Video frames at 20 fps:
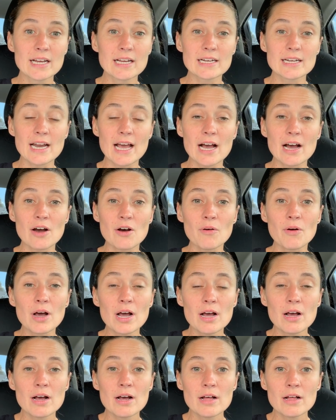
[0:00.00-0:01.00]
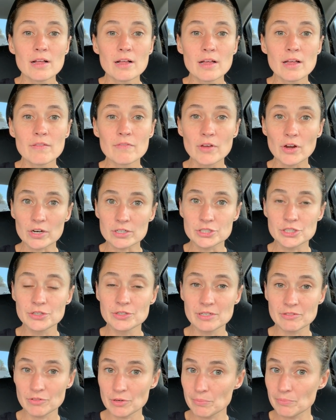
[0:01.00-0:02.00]
Now there are 2
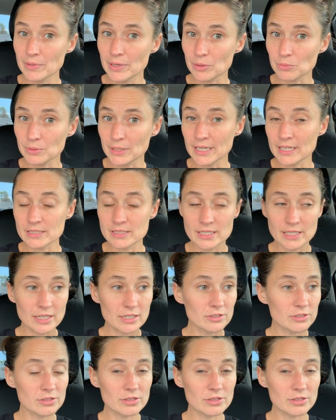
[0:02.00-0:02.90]
different meal plans here.